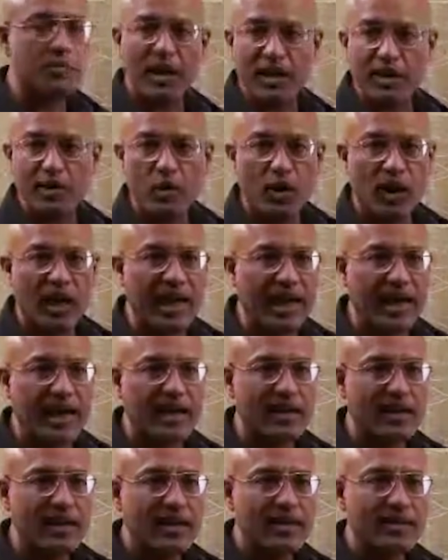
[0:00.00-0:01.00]
molecule
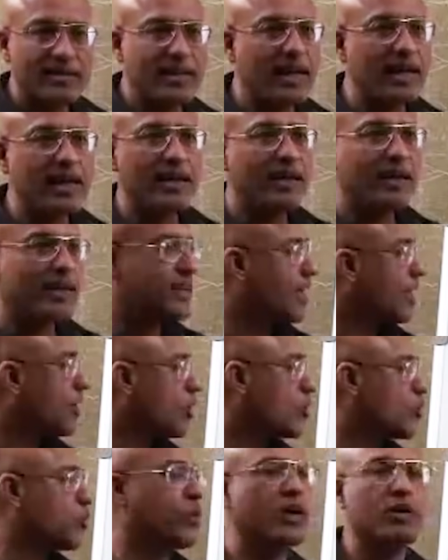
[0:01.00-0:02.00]
here, then it
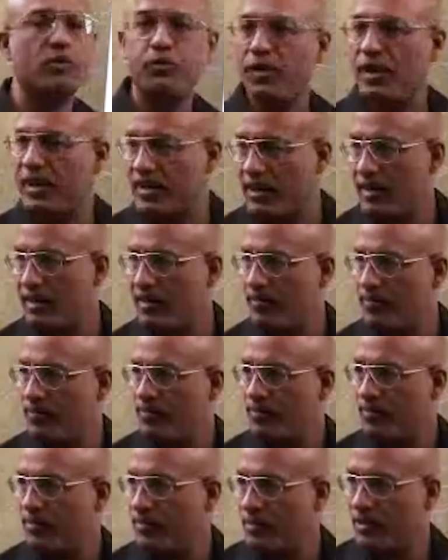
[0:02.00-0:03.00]
cannot work further,
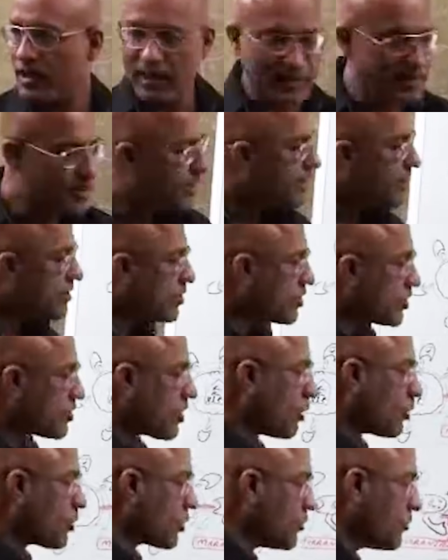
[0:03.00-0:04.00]
right? So it's
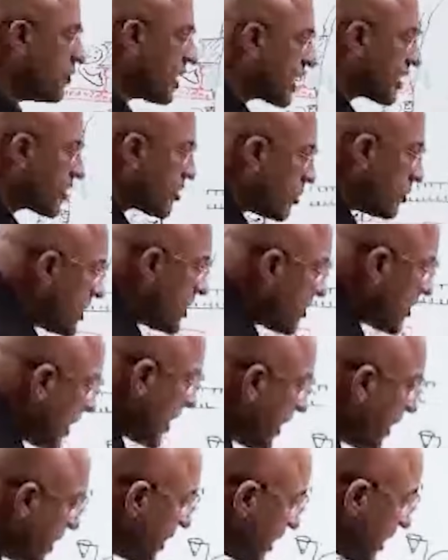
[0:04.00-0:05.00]
out of work. So we
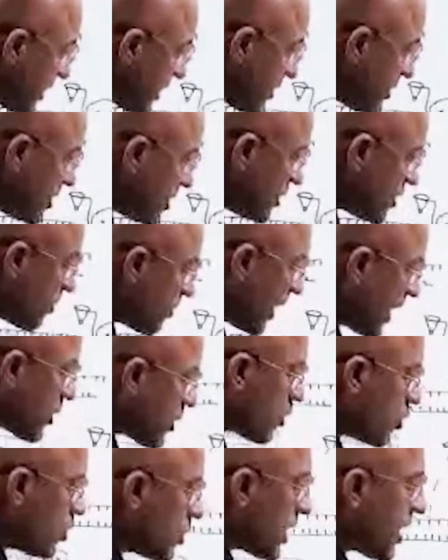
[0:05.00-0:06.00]
say these
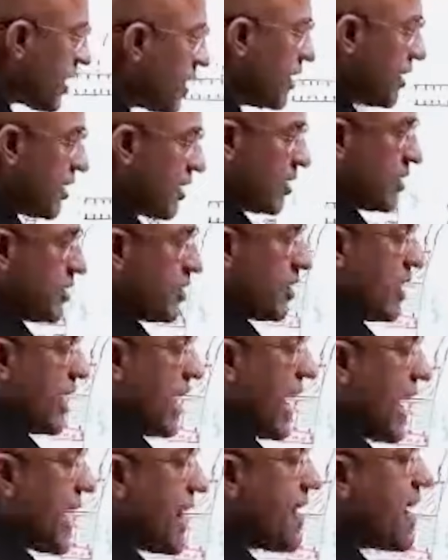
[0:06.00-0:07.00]
molecules are
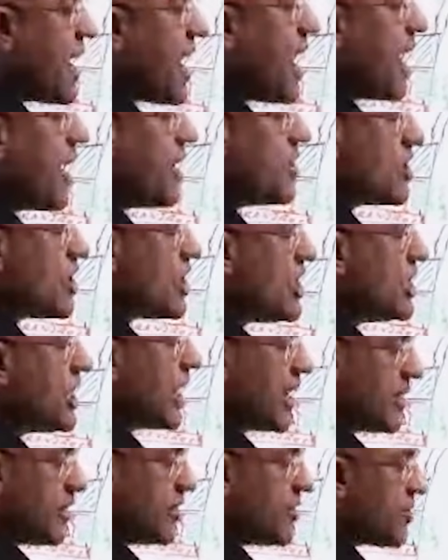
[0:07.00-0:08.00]

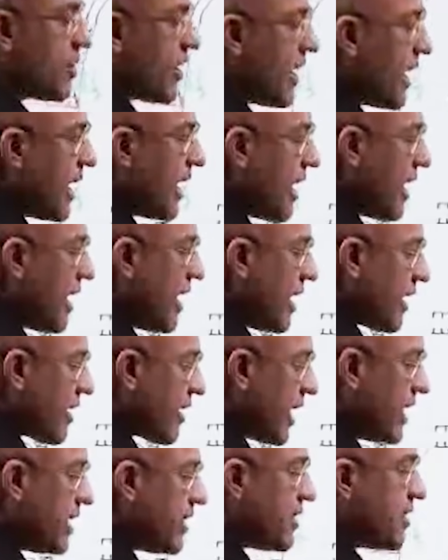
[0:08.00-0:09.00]
NRTIs,
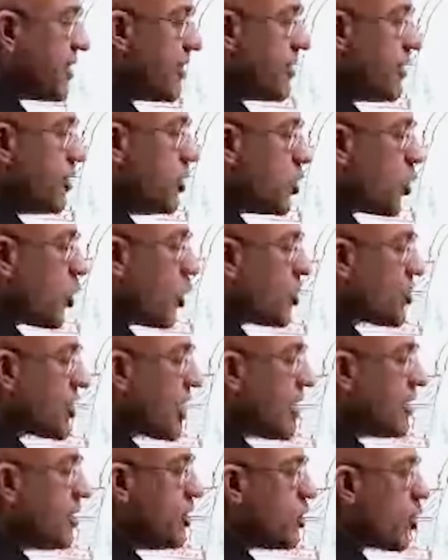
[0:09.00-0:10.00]
right?
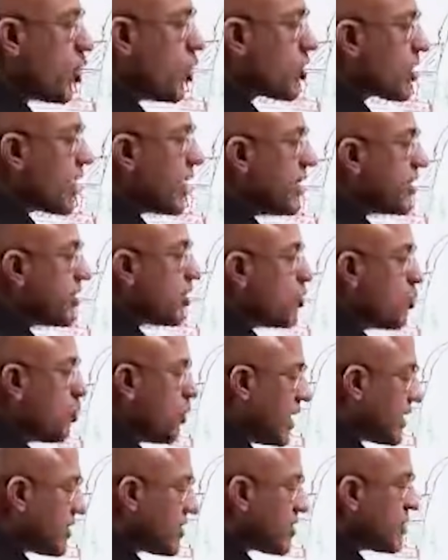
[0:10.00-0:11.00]
Nucleoside nucleotide
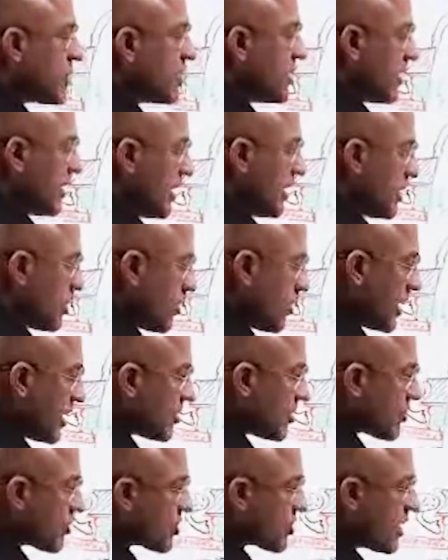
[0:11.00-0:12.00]
reverse
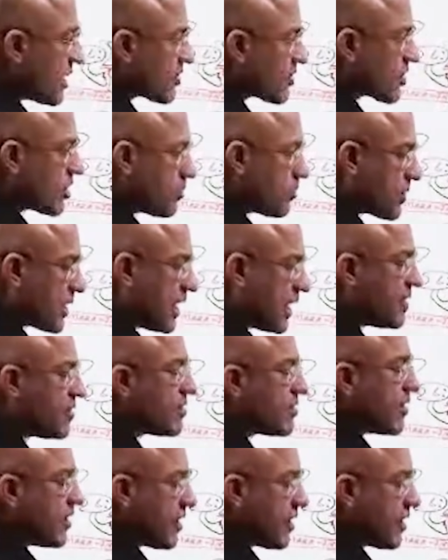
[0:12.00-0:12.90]
reverse transcriptase